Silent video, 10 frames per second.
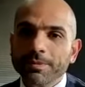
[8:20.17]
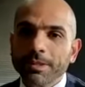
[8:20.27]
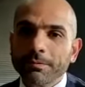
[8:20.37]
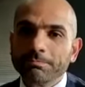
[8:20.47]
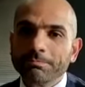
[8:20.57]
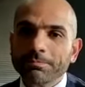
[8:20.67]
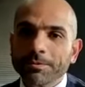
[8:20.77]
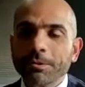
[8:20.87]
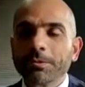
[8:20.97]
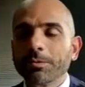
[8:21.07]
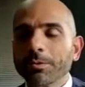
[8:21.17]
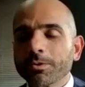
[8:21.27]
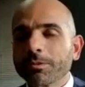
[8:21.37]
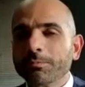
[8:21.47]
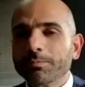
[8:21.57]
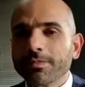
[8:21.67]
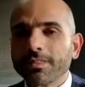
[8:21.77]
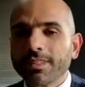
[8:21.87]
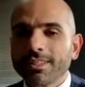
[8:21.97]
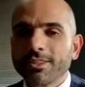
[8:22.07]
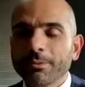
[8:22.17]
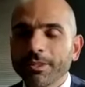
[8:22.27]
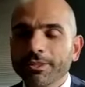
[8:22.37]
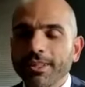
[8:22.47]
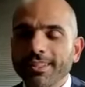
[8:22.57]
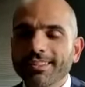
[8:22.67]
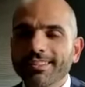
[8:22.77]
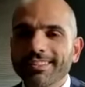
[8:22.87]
Yeah. Cool. Awesome. Thanks so much, Nick.